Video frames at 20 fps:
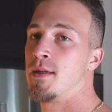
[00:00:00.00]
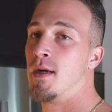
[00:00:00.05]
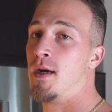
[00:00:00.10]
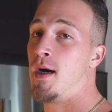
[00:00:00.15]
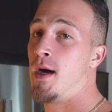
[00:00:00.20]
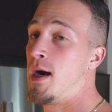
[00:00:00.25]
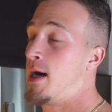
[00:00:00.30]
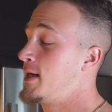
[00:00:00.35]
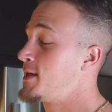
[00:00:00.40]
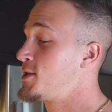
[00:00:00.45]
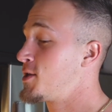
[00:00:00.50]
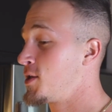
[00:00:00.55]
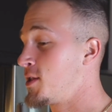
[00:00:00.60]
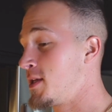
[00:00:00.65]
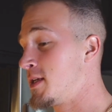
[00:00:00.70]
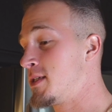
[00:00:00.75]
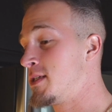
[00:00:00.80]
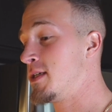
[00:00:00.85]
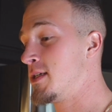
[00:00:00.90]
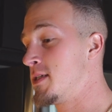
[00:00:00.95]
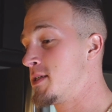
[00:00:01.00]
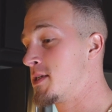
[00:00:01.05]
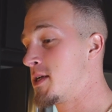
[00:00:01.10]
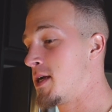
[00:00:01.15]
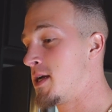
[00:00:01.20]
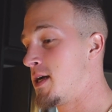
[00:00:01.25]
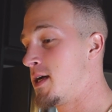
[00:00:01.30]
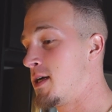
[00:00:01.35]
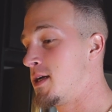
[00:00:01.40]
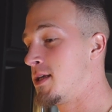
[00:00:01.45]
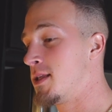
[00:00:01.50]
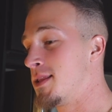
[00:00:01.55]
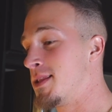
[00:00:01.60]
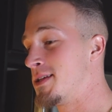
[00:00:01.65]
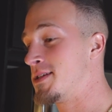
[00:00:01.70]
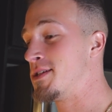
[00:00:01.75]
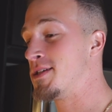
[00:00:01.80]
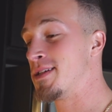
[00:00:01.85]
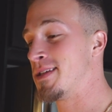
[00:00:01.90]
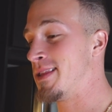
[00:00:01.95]
All right, so this is
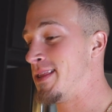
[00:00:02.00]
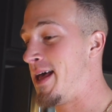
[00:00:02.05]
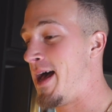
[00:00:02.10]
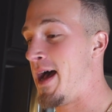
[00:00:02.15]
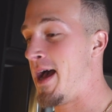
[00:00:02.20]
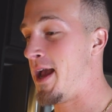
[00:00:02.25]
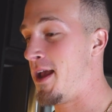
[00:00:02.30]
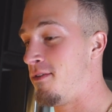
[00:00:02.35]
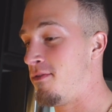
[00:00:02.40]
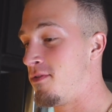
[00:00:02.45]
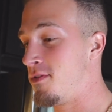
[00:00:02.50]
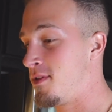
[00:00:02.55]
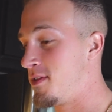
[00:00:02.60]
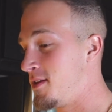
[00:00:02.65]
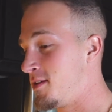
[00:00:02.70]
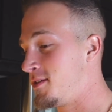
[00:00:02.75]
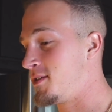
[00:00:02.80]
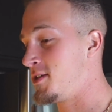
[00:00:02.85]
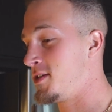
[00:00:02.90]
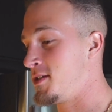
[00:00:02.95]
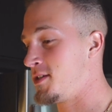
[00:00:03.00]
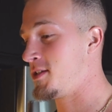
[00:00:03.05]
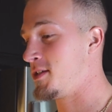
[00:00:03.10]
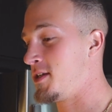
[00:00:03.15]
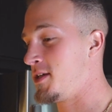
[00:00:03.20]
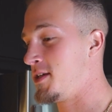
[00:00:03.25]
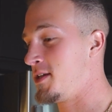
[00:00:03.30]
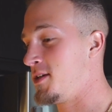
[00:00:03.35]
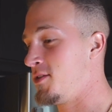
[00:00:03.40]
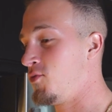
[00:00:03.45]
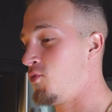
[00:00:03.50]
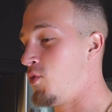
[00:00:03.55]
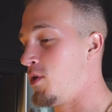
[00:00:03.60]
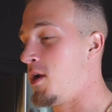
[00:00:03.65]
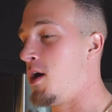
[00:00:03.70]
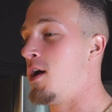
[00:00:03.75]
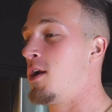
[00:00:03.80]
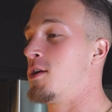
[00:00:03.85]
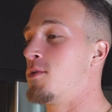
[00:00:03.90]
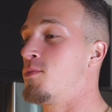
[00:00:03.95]
live. This is
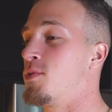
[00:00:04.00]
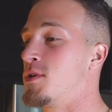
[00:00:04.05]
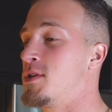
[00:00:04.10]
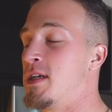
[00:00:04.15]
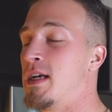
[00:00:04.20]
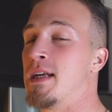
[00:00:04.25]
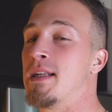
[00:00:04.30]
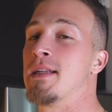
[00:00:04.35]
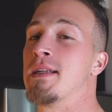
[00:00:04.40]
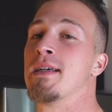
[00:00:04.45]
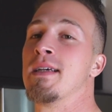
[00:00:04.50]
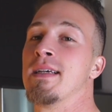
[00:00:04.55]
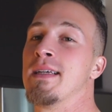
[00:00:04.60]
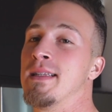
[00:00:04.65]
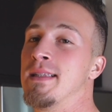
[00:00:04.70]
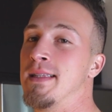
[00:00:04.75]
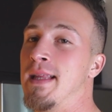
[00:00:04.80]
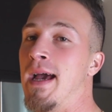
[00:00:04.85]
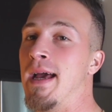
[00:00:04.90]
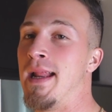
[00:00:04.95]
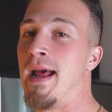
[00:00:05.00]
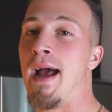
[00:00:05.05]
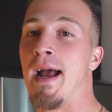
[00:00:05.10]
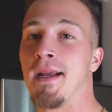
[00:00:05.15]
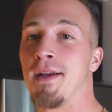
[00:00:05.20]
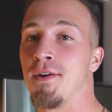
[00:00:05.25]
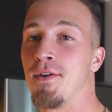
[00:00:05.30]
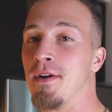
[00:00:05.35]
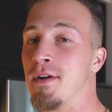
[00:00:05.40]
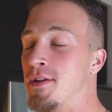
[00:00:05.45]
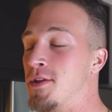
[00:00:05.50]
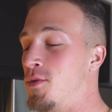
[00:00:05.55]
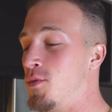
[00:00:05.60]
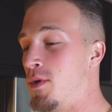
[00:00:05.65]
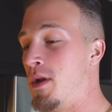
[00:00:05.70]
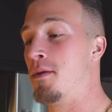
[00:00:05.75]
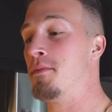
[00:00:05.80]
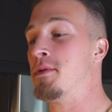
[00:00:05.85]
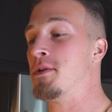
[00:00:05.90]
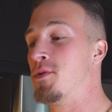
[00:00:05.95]
100% dead accurate to
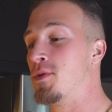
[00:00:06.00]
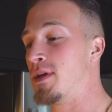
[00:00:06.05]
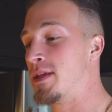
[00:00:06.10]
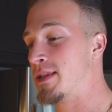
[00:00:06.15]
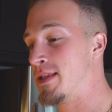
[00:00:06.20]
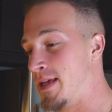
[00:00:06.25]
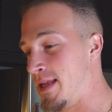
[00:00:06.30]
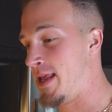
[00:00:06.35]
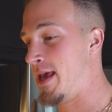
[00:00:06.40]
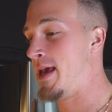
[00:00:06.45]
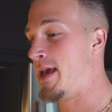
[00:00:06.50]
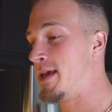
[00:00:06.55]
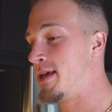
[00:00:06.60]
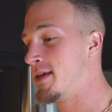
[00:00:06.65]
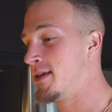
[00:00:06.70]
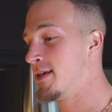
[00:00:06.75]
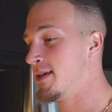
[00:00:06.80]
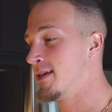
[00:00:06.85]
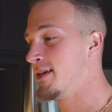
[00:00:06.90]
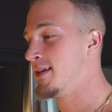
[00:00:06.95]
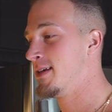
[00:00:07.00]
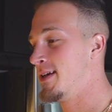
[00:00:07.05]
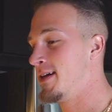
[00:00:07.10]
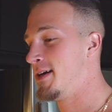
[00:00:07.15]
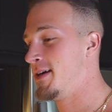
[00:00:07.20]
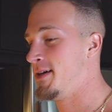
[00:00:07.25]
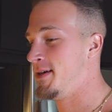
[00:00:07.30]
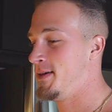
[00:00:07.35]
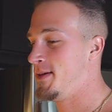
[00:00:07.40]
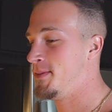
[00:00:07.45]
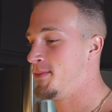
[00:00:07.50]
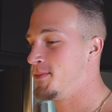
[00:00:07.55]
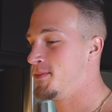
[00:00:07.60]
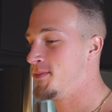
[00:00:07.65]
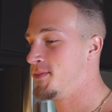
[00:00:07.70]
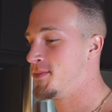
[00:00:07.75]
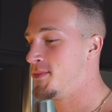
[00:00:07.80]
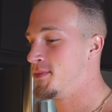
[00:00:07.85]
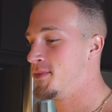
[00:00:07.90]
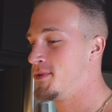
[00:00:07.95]
what I'm doing today.
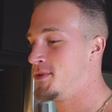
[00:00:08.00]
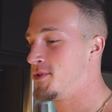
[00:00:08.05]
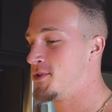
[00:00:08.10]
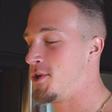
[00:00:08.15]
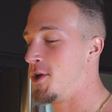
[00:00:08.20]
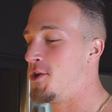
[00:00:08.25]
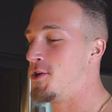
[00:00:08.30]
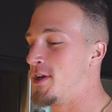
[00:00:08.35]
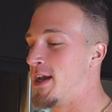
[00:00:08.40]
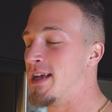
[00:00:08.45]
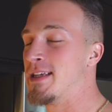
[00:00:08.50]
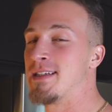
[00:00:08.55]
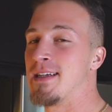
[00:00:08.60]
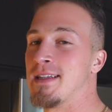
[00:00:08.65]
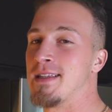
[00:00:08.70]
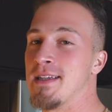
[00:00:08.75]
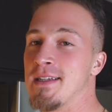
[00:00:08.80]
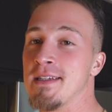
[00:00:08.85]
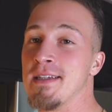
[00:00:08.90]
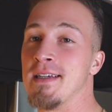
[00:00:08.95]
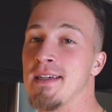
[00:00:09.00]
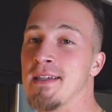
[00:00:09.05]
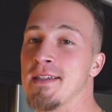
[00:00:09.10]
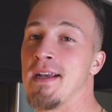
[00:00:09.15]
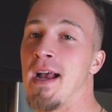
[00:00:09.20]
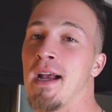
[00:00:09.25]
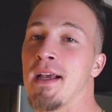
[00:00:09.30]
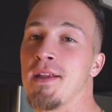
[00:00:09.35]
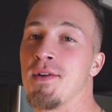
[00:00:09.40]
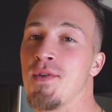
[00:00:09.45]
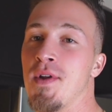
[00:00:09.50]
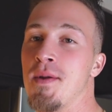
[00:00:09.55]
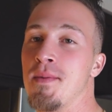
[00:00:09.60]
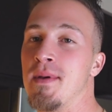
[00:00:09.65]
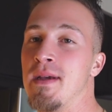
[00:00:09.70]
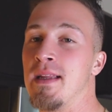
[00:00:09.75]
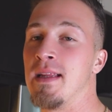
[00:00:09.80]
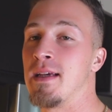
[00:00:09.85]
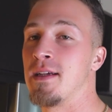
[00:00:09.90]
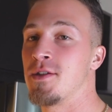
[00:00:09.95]
So you guys get to see exactly what I'm
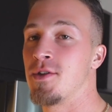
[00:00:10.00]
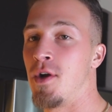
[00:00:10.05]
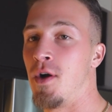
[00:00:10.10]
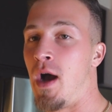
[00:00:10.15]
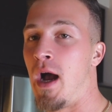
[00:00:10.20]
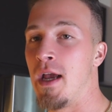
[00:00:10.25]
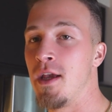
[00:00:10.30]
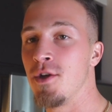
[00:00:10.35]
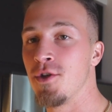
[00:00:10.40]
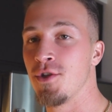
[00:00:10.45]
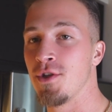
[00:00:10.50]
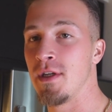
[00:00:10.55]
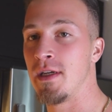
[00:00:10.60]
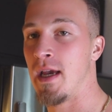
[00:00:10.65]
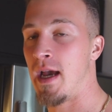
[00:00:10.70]
eating. So I usually